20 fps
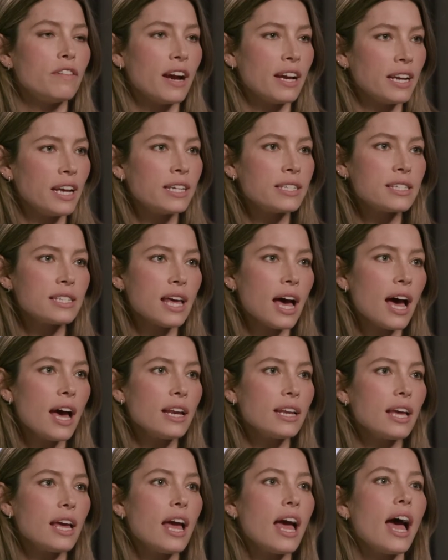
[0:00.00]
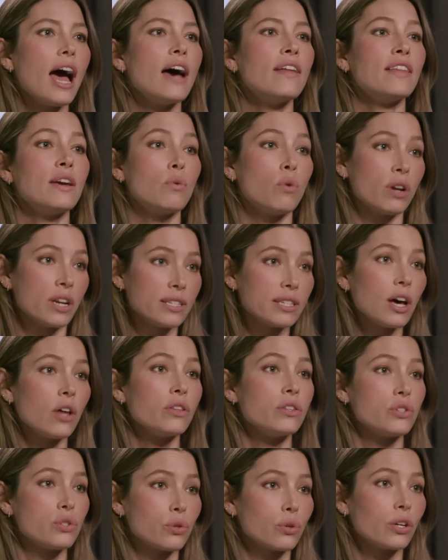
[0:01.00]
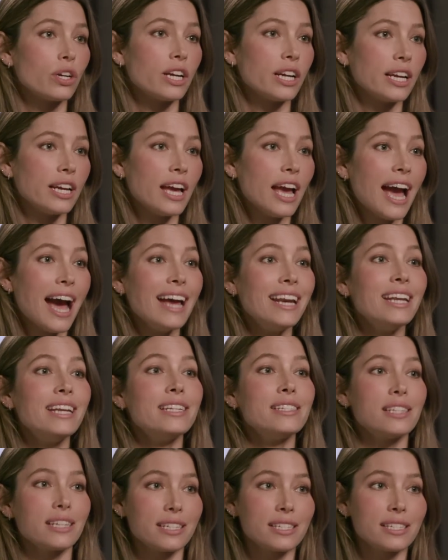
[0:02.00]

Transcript: finance that and they want to tell the story, and it is